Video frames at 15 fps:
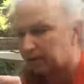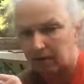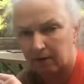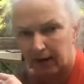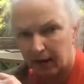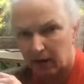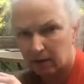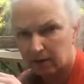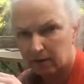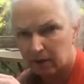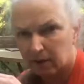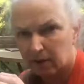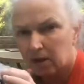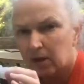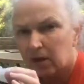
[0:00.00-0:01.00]
ground,
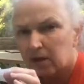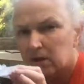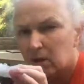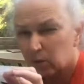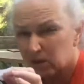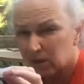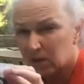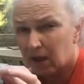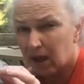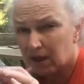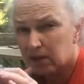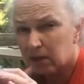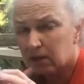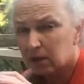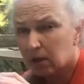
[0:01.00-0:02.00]
so it was a lot
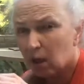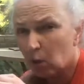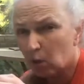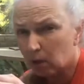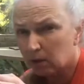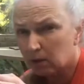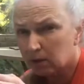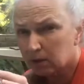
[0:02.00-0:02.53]
slower.